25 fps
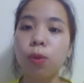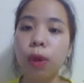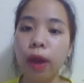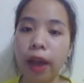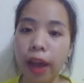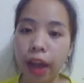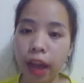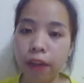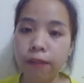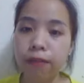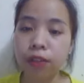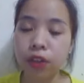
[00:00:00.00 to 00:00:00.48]

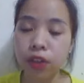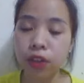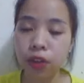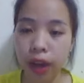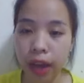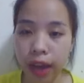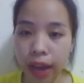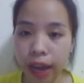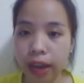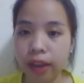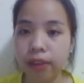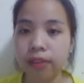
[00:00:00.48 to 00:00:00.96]
have
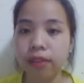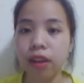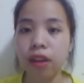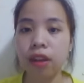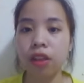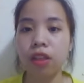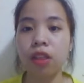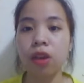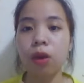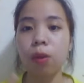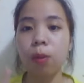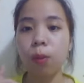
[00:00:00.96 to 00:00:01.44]
to add
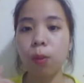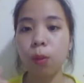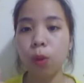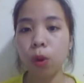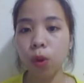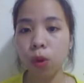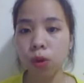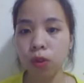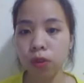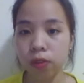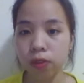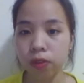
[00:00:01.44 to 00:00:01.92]
the
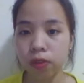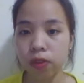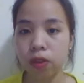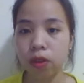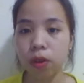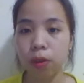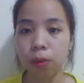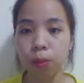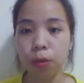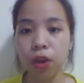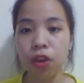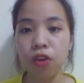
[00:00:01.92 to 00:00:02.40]
most
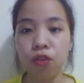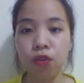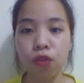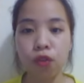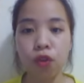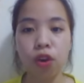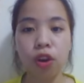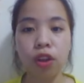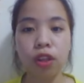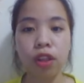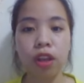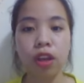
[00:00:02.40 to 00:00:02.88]

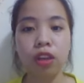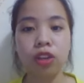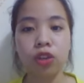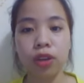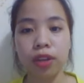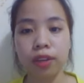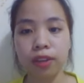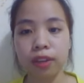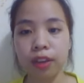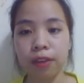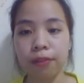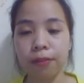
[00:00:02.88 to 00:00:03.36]
before the
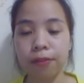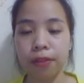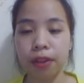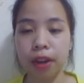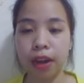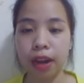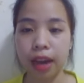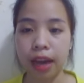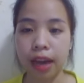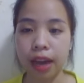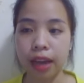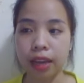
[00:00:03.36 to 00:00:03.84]
adjective,
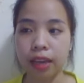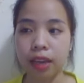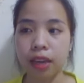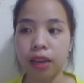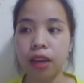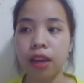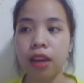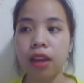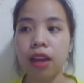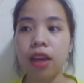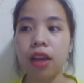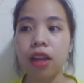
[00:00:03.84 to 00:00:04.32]
like
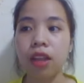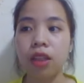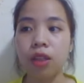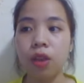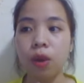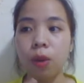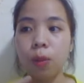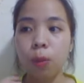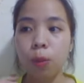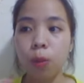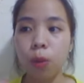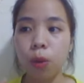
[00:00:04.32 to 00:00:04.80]

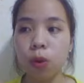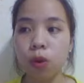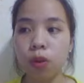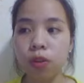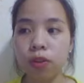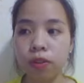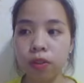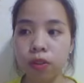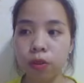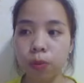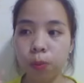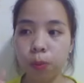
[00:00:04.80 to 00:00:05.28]
the
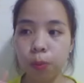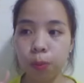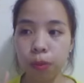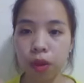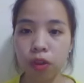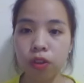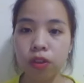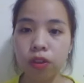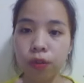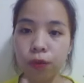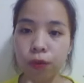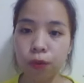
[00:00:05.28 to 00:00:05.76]
most
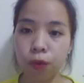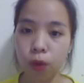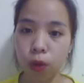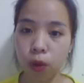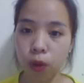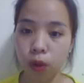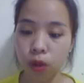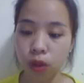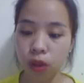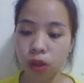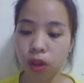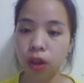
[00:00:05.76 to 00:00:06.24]

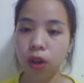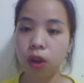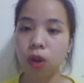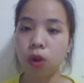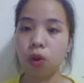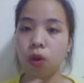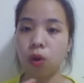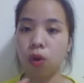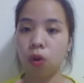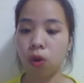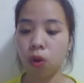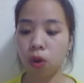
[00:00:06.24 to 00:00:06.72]
beautiful
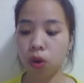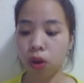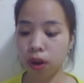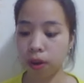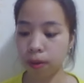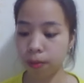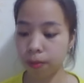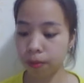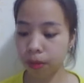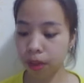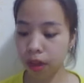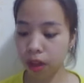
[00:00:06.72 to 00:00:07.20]

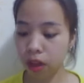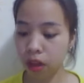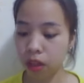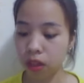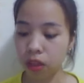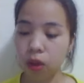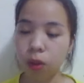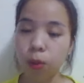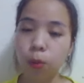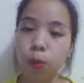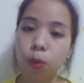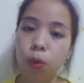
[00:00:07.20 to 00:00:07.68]
or
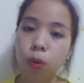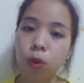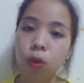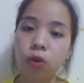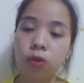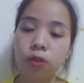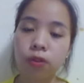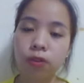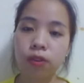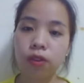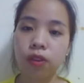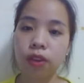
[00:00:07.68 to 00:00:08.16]
the
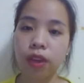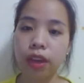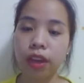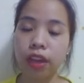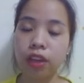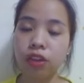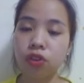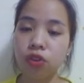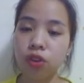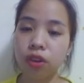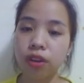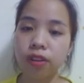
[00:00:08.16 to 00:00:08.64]
most
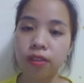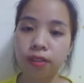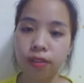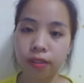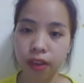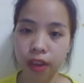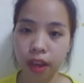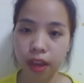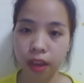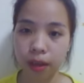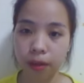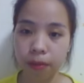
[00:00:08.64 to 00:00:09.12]

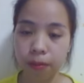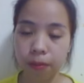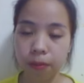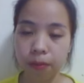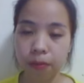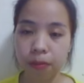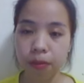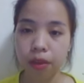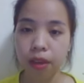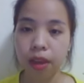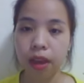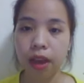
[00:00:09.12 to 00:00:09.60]
interesting.
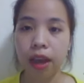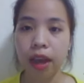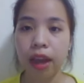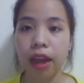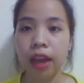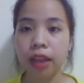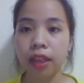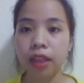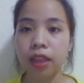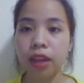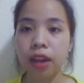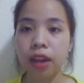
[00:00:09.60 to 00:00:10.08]
And